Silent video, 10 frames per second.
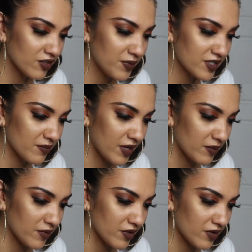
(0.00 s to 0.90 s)
piece of
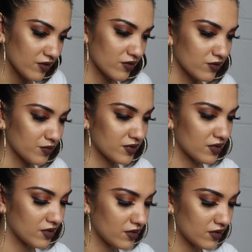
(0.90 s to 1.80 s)
paper.
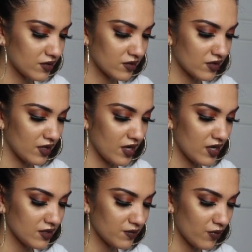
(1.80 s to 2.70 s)
Oops.
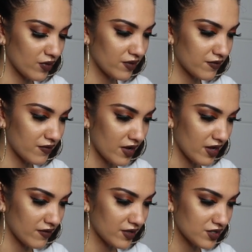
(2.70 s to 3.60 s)

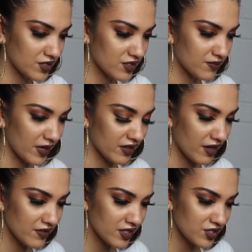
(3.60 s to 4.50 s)
8.5 inches by
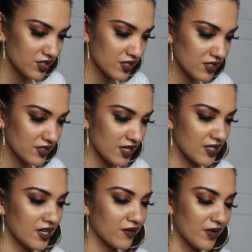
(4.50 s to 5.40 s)
11 inches. And
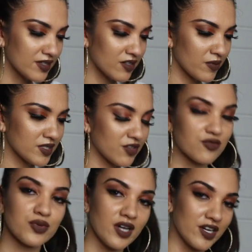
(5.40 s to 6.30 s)
then I read somewhere
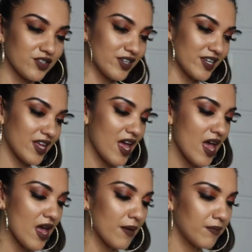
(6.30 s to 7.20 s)
that 300
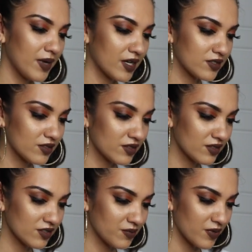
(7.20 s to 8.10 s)

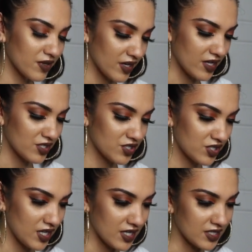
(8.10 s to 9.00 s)
pixels per
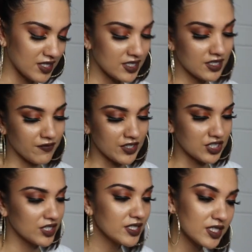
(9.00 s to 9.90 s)
inch is
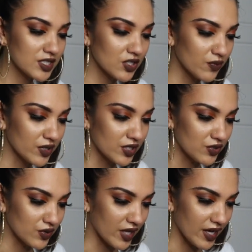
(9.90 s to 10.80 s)
sufficient. So we're
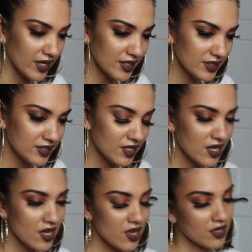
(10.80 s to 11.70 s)
going to do that.
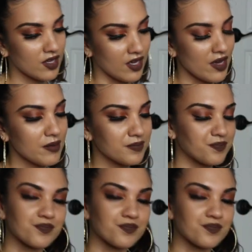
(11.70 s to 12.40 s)
Okay.